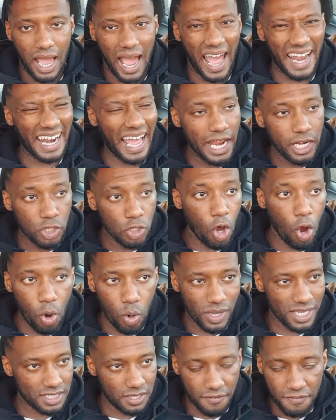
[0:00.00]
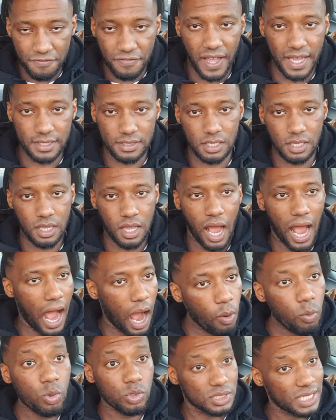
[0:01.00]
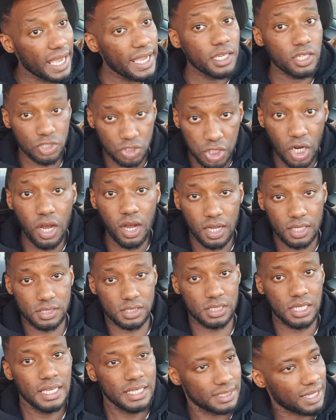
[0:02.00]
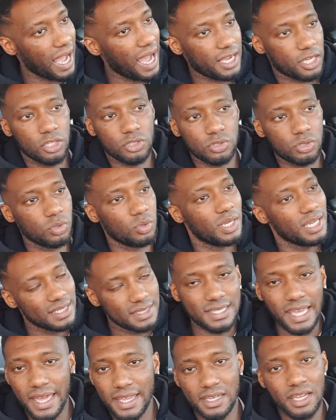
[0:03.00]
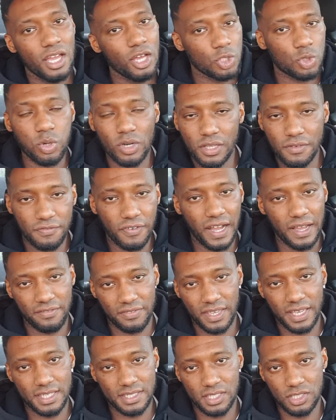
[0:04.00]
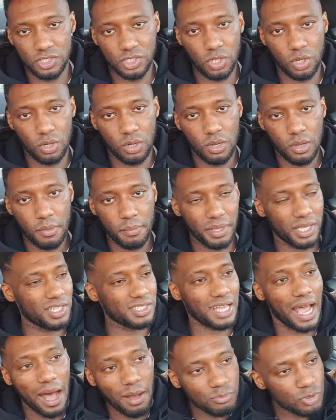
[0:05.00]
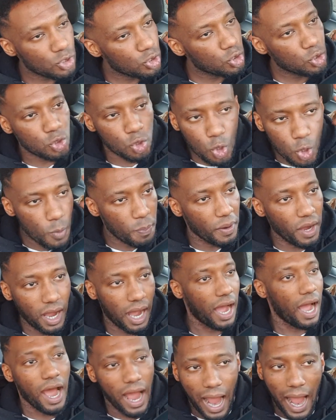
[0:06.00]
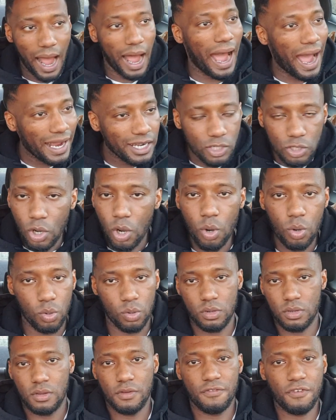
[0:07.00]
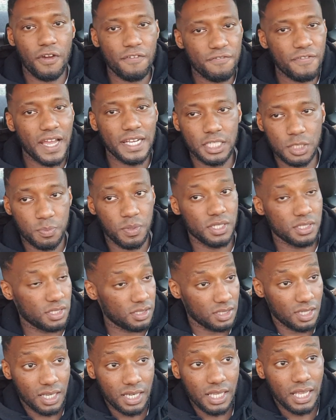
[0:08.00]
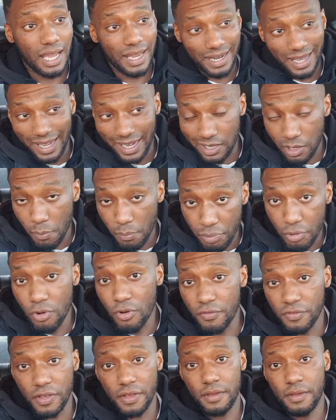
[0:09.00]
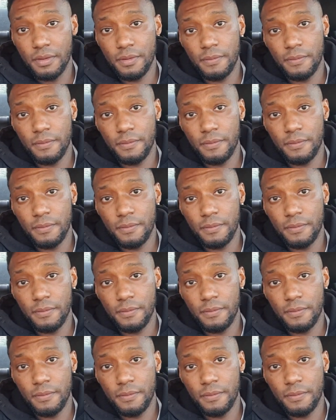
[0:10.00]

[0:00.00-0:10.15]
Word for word: and I know it's a fact, I will take the chance that I could do 10, 25 years in jail. Because I'm super, I, I know for a fact this person done it and I can prove it.